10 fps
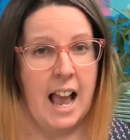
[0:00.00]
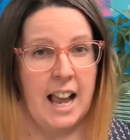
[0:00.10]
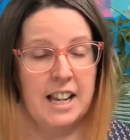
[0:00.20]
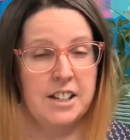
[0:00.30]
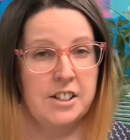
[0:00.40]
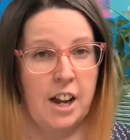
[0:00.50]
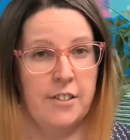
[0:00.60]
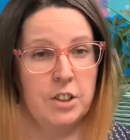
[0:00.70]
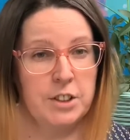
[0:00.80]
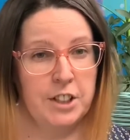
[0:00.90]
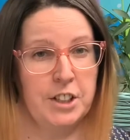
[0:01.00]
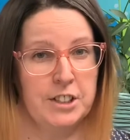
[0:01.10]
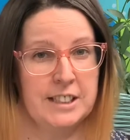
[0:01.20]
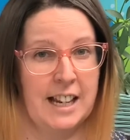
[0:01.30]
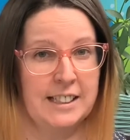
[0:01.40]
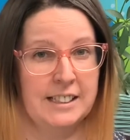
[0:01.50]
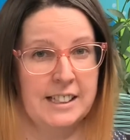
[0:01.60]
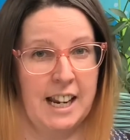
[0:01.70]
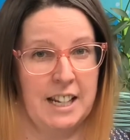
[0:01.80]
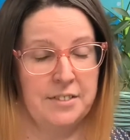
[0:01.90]
and I've also started
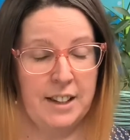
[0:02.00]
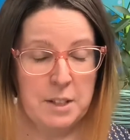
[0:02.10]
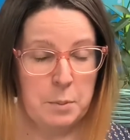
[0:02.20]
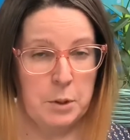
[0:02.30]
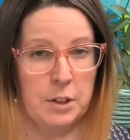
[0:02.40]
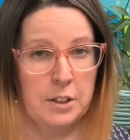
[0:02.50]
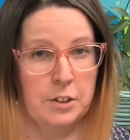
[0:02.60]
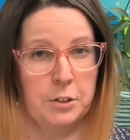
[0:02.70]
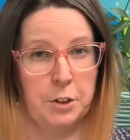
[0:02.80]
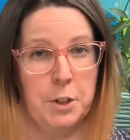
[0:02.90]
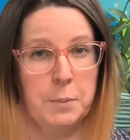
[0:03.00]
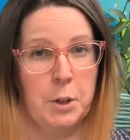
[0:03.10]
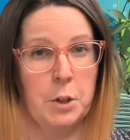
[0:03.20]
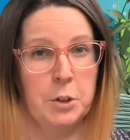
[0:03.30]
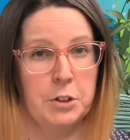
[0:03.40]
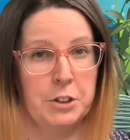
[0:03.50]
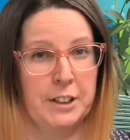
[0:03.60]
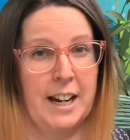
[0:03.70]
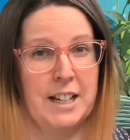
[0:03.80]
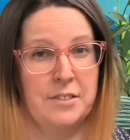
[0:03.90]
a Facebook group called
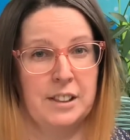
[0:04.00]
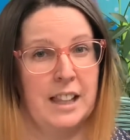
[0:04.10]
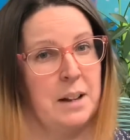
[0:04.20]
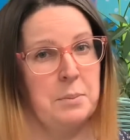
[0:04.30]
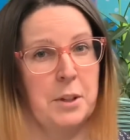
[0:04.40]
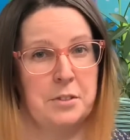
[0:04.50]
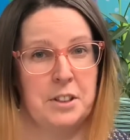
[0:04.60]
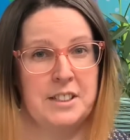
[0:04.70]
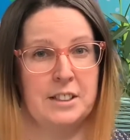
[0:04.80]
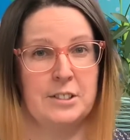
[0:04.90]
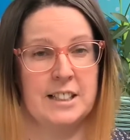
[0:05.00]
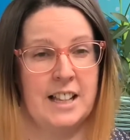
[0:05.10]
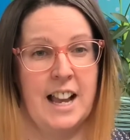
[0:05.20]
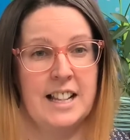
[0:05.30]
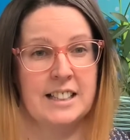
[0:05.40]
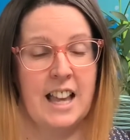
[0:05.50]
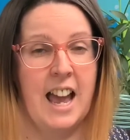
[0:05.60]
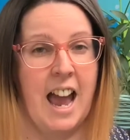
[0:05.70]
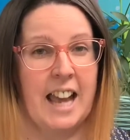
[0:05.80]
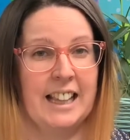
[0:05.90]
Creative Club with Rondell Designs.
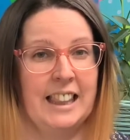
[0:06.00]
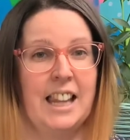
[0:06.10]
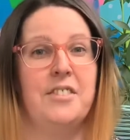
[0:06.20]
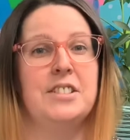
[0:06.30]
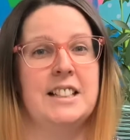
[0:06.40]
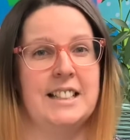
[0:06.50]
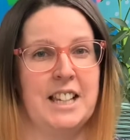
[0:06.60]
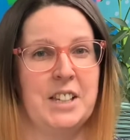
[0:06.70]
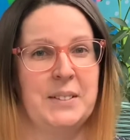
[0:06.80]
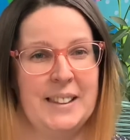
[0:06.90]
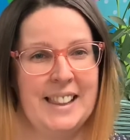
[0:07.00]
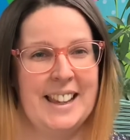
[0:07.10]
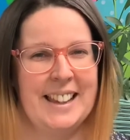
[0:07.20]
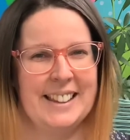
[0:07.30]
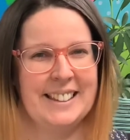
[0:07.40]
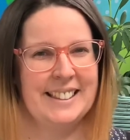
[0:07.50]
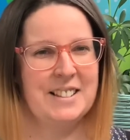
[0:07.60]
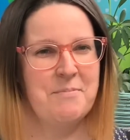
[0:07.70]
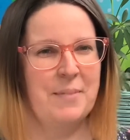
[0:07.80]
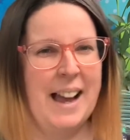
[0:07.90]
I'd love to see you in there.
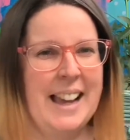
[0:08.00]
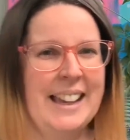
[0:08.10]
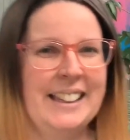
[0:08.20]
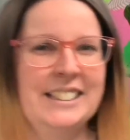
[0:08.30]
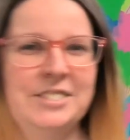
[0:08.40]
Bye.